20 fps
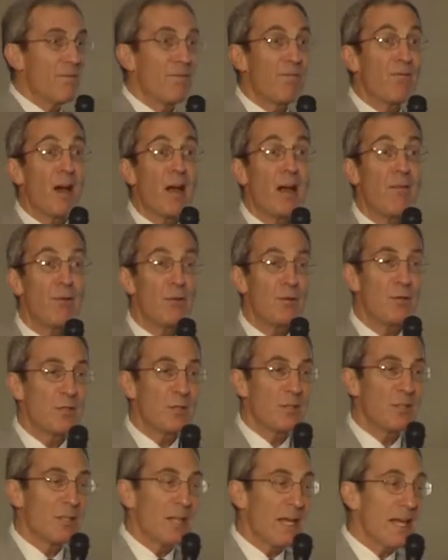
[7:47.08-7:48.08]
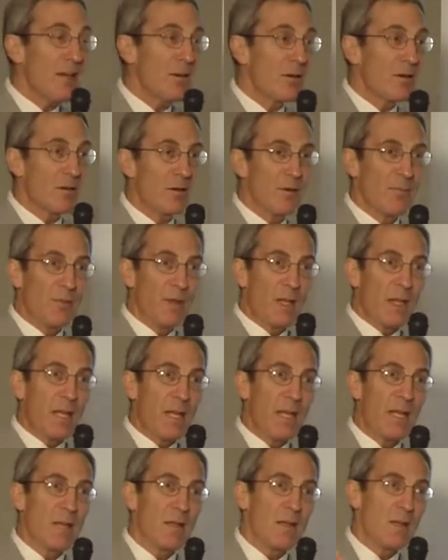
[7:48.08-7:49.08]
500 years later
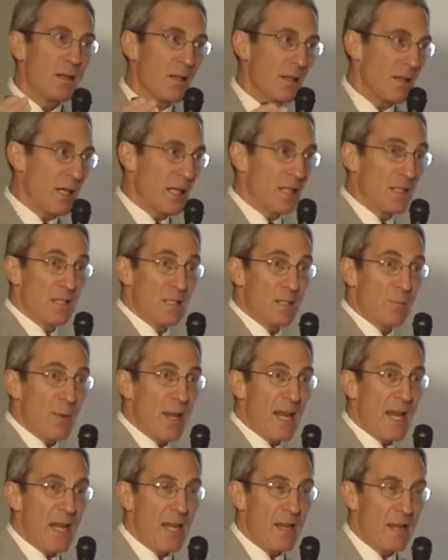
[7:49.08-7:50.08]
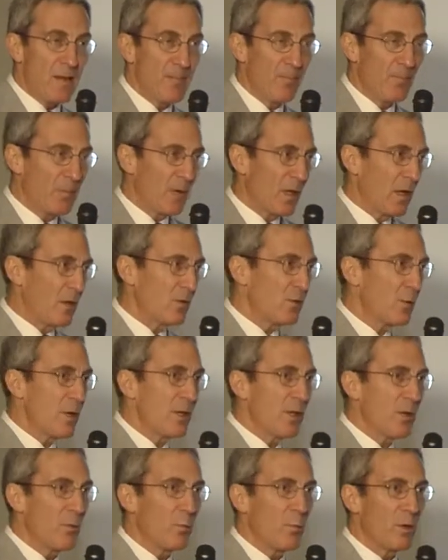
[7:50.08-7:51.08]
in Spain, during
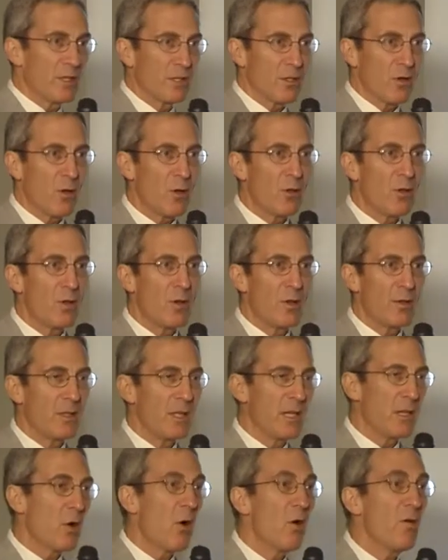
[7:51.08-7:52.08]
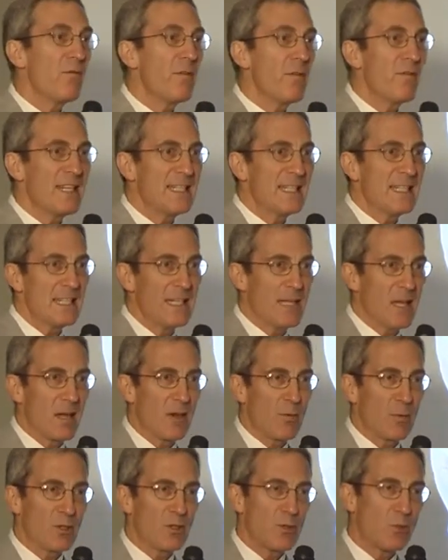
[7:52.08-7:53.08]
what's called the Convivencia,
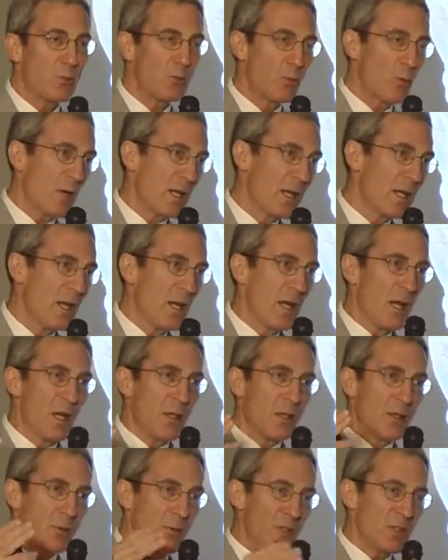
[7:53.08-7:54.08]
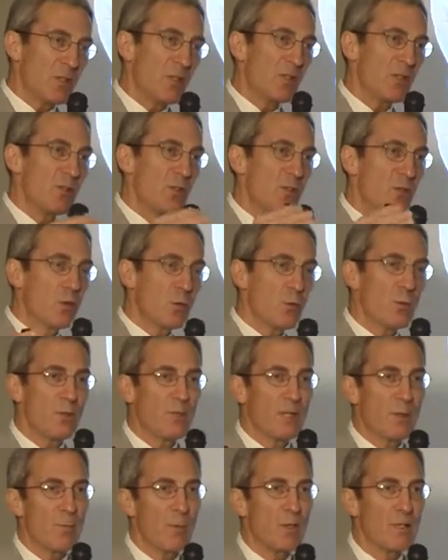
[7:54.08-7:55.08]
which was when Christians, Jews,
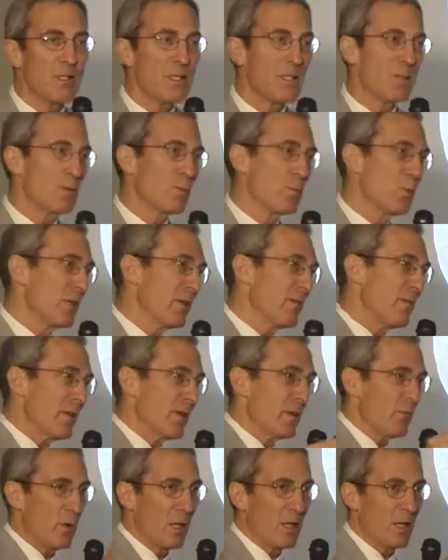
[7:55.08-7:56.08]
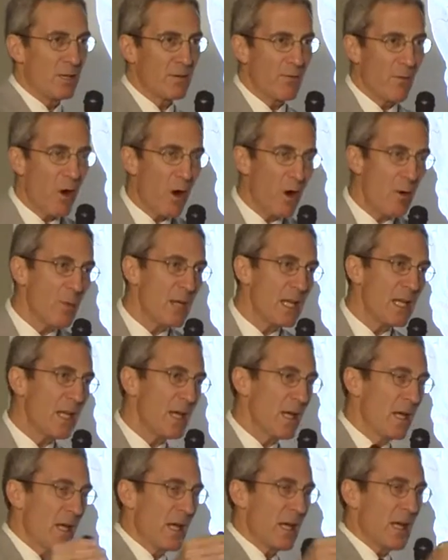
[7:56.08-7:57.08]
and Muslims were living in relative harmony
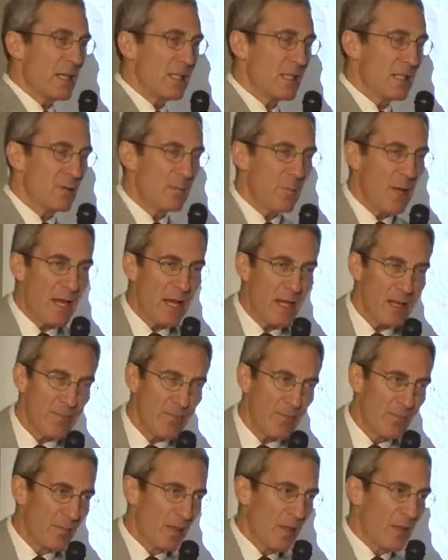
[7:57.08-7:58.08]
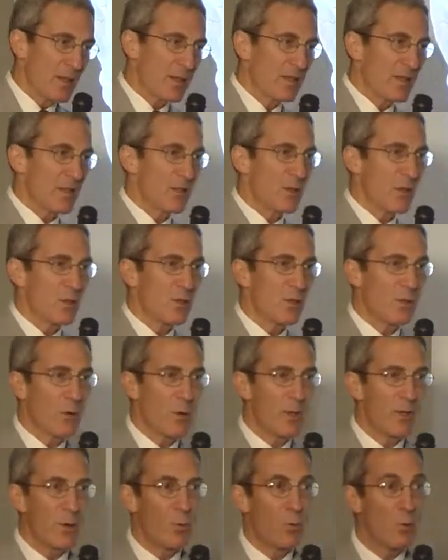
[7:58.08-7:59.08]
in Spain. And this is also
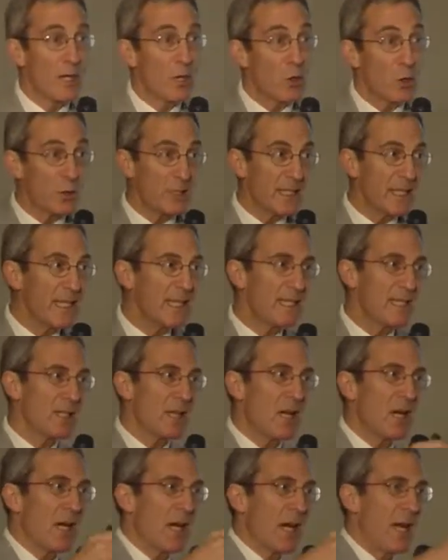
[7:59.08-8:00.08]
during the Reconquista,